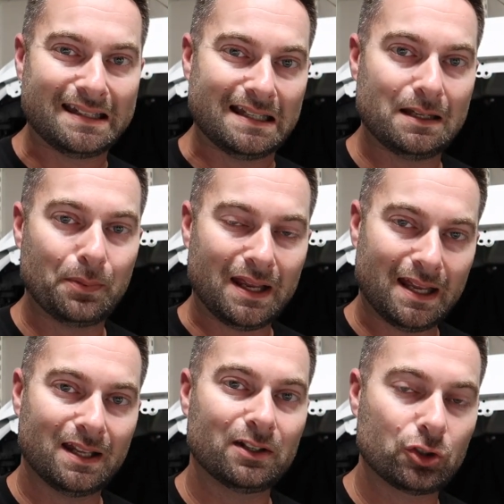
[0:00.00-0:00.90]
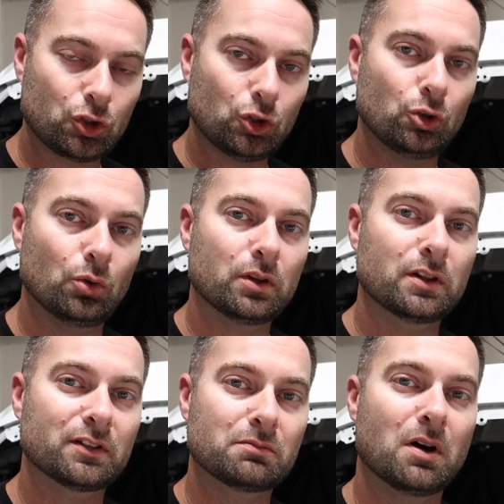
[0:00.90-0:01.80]
deep into
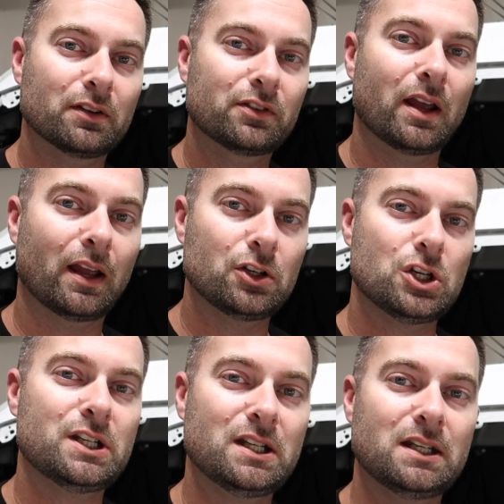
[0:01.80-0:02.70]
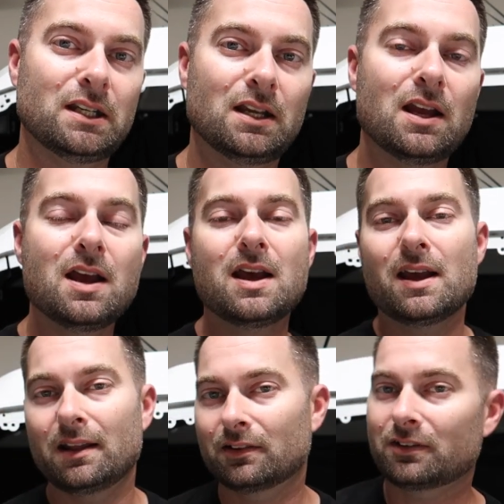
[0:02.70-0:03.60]
this Mustang GTD
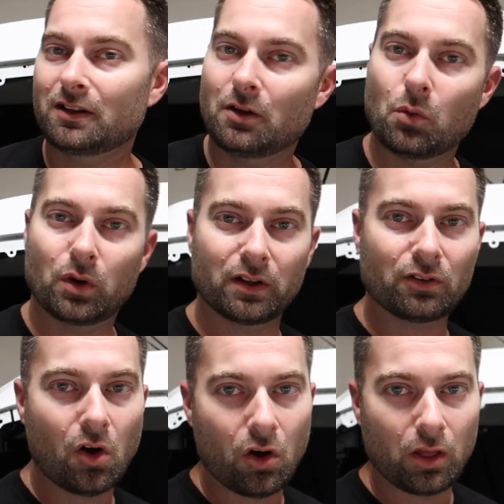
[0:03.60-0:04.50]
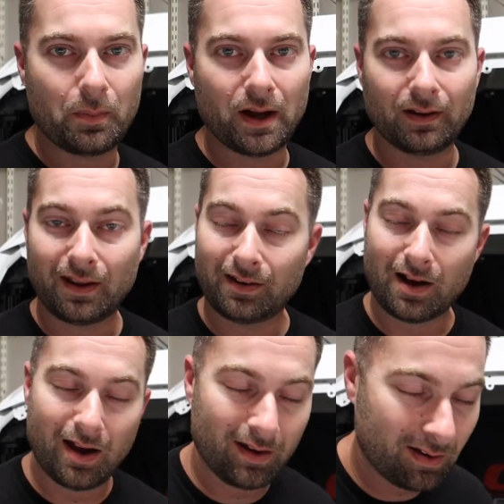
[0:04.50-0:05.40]
and see what it's all about. And
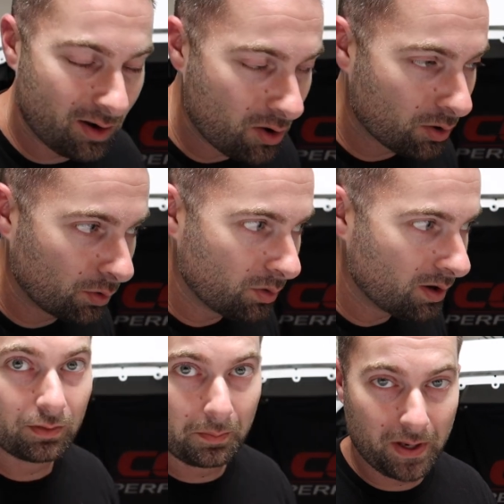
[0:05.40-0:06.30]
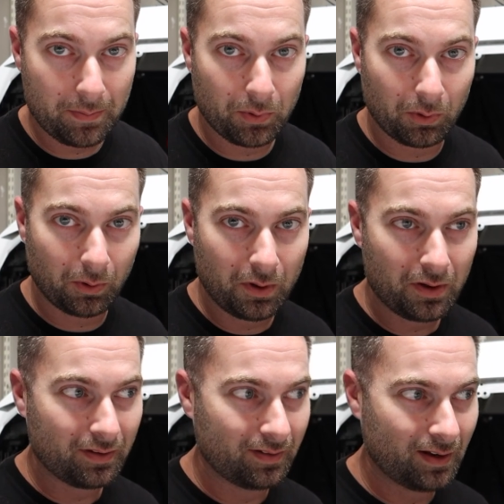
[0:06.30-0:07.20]
I know some people
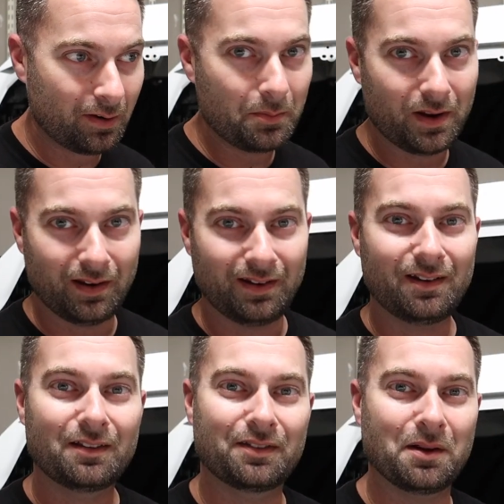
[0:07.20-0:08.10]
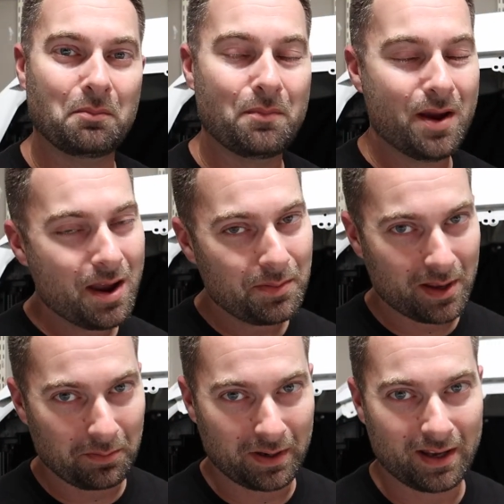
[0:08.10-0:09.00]
near me that may be
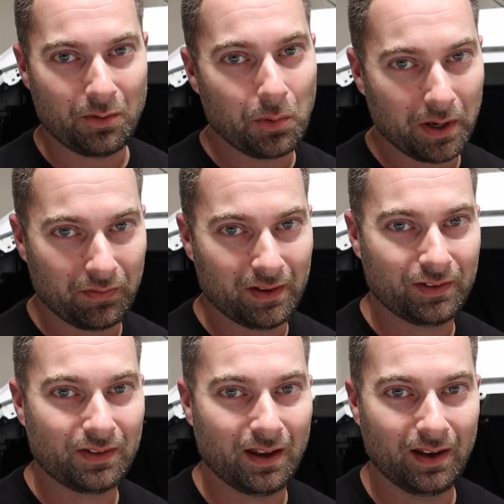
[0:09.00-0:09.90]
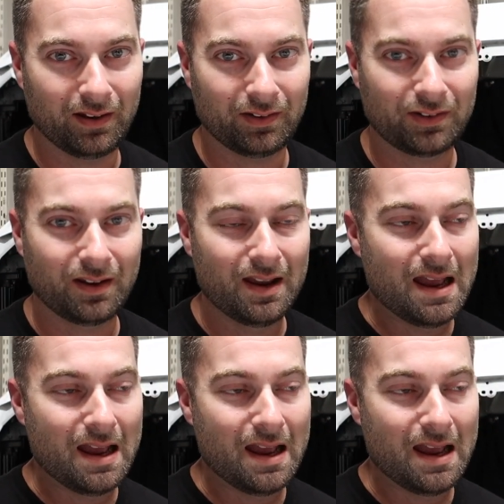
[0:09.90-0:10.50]
able to get one of these things.